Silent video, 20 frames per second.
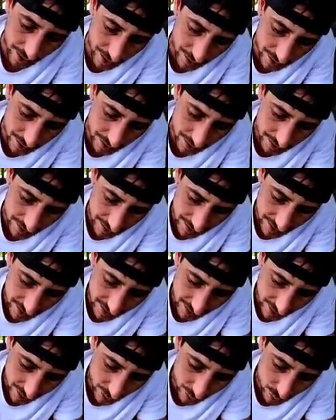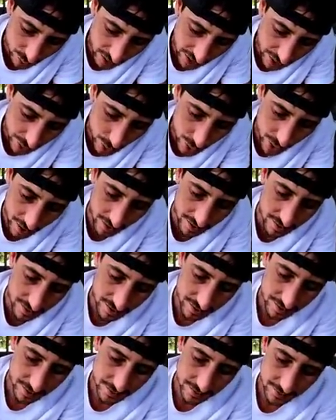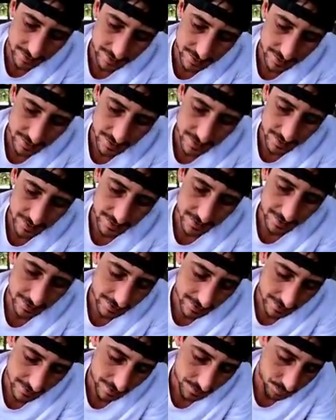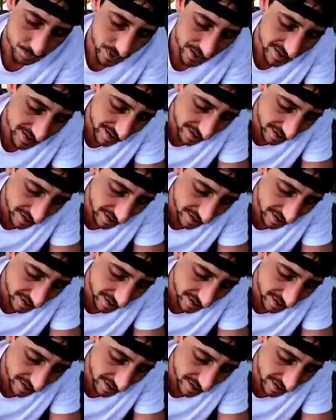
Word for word: guys, because we could be